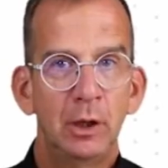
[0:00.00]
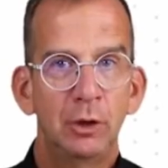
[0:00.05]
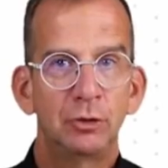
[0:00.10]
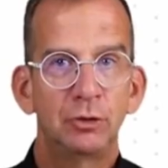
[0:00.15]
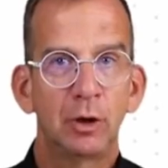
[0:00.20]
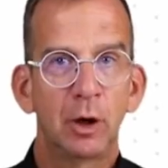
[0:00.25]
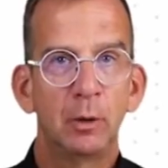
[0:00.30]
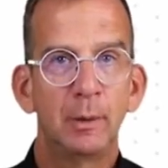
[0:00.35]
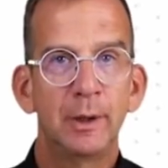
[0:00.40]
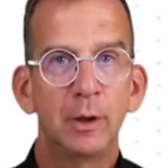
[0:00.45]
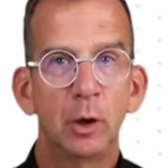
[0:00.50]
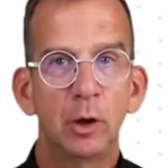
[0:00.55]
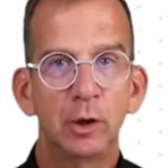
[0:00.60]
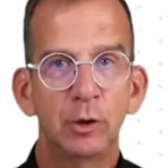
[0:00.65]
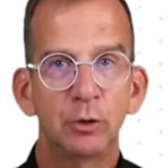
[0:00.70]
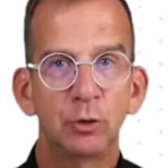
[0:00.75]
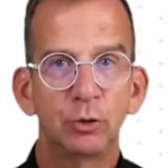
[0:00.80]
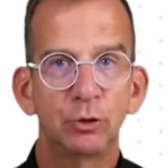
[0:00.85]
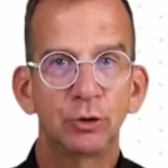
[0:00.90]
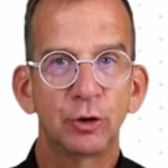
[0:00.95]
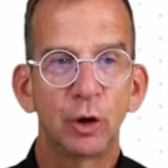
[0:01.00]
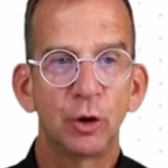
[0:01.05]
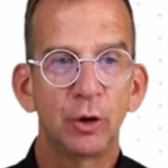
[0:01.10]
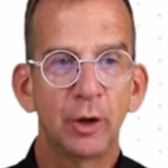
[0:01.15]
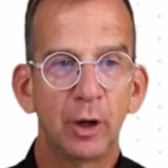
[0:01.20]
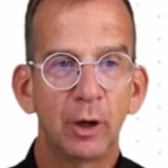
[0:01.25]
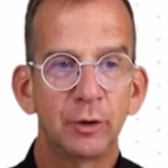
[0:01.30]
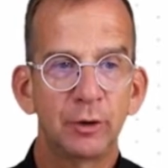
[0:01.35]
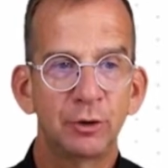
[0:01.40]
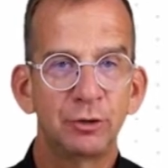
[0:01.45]
So in order
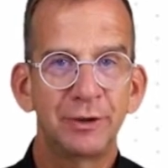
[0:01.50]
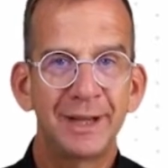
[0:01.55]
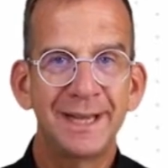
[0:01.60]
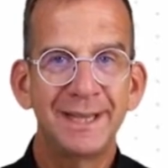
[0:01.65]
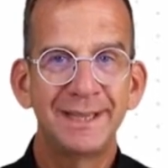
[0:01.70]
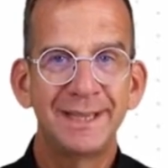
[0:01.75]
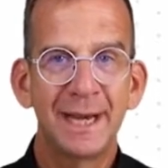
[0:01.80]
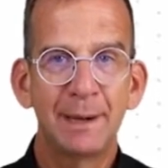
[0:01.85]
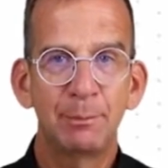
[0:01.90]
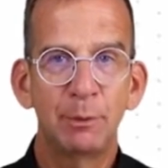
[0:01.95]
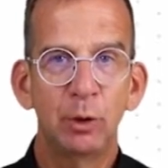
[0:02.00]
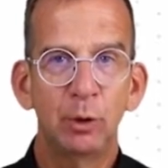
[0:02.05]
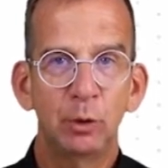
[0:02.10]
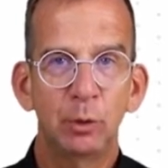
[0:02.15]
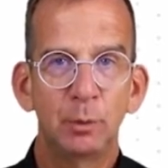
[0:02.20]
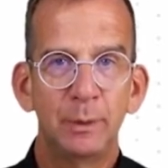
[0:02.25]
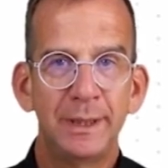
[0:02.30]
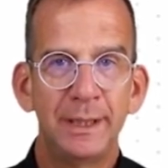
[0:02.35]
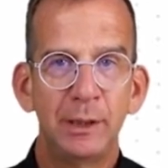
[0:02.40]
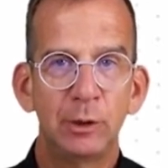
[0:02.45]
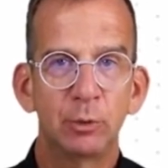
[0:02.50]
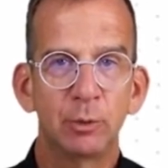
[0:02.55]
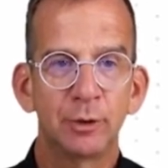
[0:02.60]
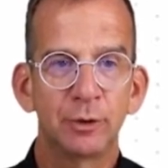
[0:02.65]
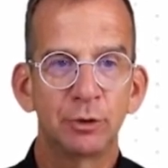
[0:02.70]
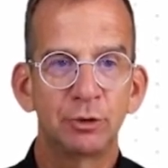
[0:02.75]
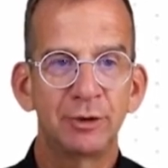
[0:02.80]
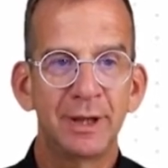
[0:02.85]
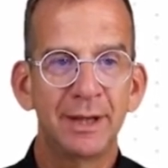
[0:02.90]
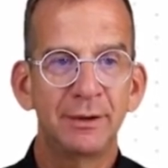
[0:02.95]
to understand YAML, we need to
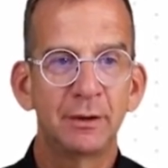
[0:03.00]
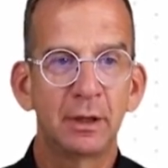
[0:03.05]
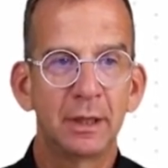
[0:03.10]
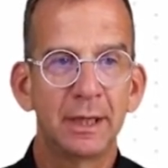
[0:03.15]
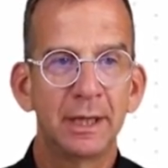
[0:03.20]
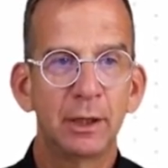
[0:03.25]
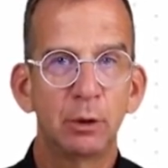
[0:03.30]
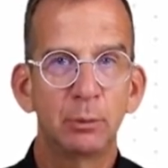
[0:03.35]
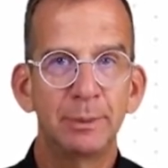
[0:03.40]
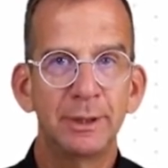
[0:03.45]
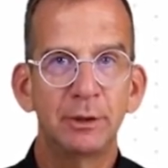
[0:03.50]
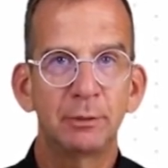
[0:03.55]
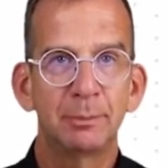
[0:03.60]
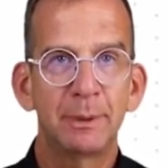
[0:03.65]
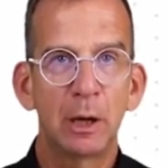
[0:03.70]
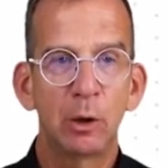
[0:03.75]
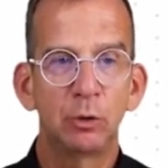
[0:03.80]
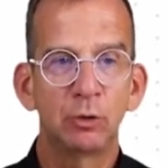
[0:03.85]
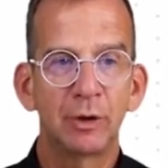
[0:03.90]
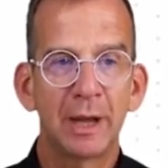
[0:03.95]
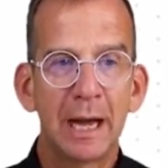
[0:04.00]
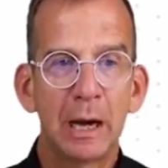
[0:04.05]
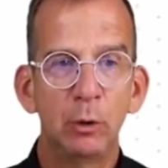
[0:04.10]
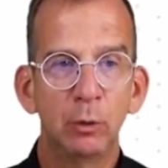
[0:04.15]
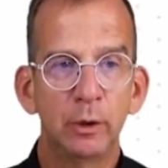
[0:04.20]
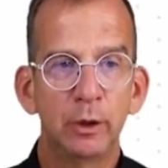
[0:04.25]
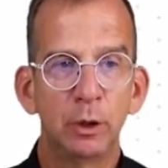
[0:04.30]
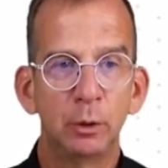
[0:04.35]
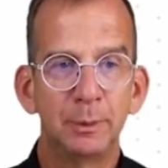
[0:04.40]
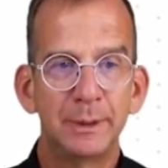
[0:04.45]
understand a little bit about how
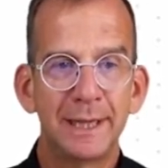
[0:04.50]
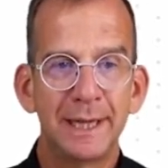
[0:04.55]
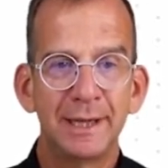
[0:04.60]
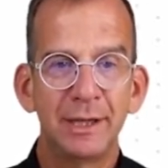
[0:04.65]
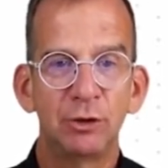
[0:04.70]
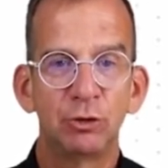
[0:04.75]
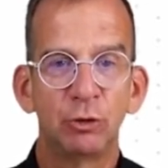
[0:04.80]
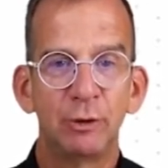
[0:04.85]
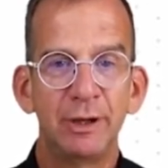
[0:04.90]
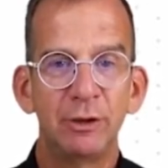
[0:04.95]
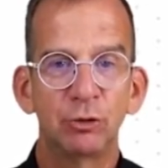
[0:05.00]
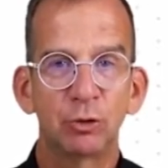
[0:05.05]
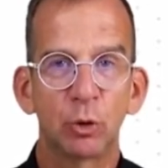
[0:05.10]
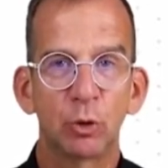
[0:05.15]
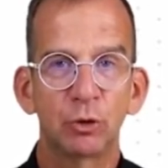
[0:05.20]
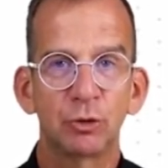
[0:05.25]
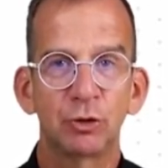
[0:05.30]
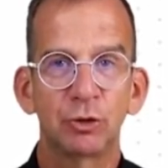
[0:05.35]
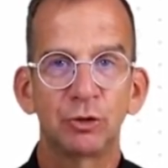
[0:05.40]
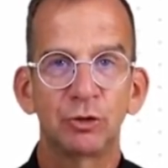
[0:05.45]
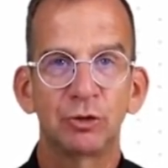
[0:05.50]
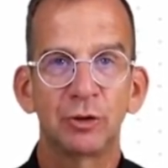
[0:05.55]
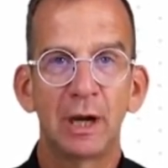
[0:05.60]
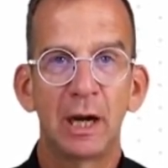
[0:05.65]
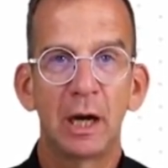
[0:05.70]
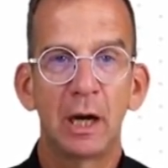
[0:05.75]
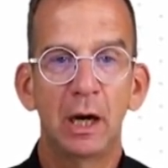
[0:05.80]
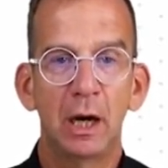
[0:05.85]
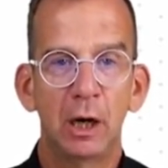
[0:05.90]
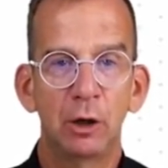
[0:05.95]
Kubernetes resources
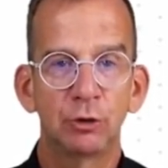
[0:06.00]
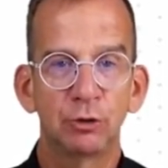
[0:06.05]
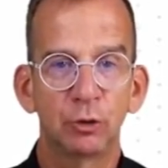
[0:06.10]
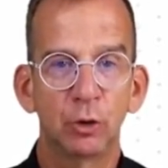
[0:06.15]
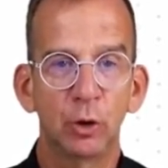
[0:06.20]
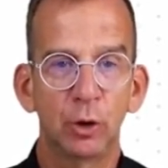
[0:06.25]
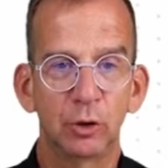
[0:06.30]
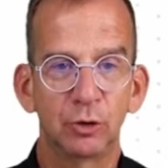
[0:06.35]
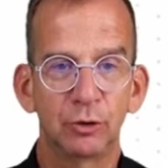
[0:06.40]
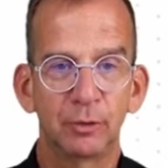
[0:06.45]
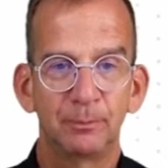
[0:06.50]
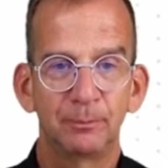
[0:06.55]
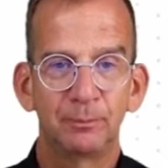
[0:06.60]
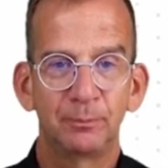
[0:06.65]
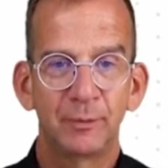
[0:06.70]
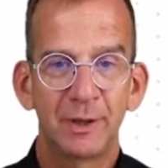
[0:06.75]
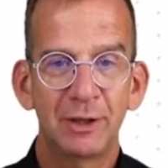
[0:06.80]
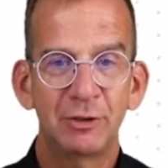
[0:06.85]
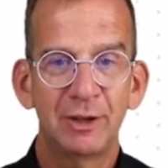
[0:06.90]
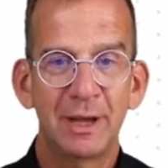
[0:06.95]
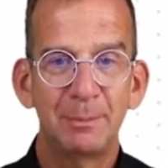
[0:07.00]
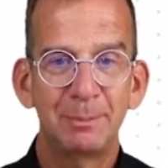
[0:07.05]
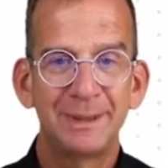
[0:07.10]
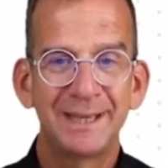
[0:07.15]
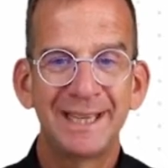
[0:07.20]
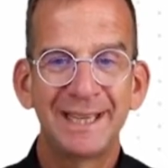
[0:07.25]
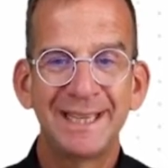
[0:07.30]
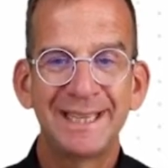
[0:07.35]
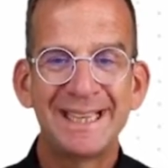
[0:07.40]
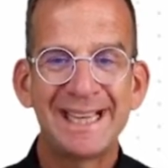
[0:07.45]
are stored. That's
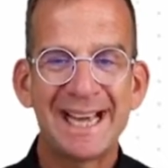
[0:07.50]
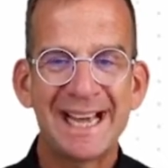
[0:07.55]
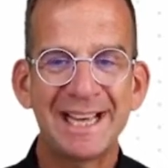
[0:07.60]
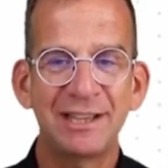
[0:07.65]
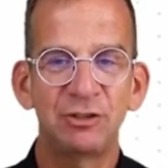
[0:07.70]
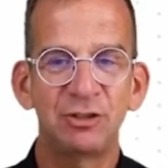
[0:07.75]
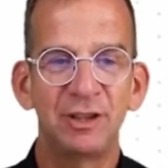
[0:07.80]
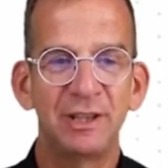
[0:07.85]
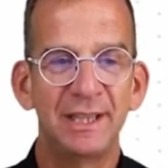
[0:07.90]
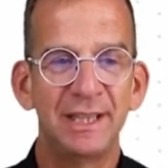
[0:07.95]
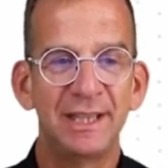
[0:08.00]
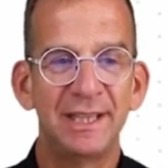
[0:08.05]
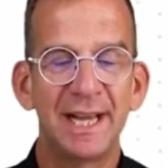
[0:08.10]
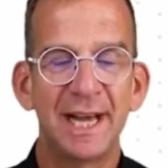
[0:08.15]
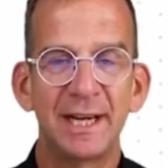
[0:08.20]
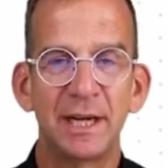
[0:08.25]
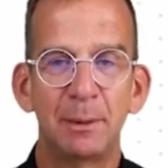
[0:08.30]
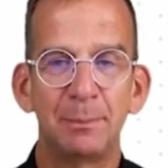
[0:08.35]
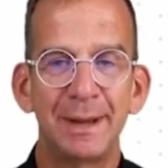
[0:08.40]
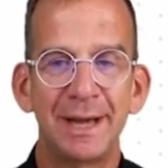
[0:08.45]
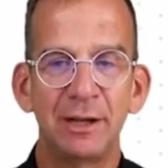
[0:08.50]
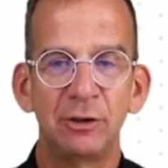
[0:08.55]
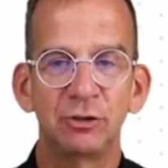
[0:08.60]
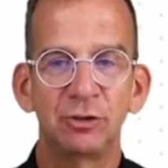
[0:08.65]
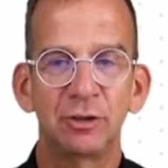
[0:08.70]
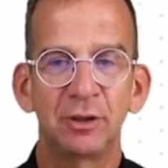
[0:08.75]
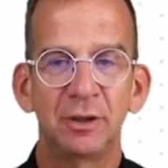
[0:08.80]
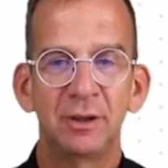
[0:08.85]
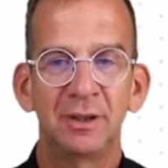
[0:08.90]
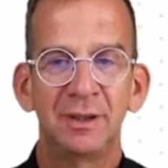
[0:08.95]
happening in the etcd
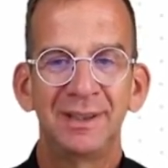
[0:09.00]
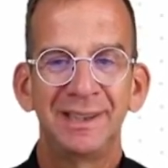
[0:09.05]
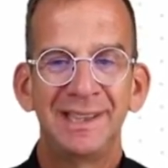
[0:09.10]
database.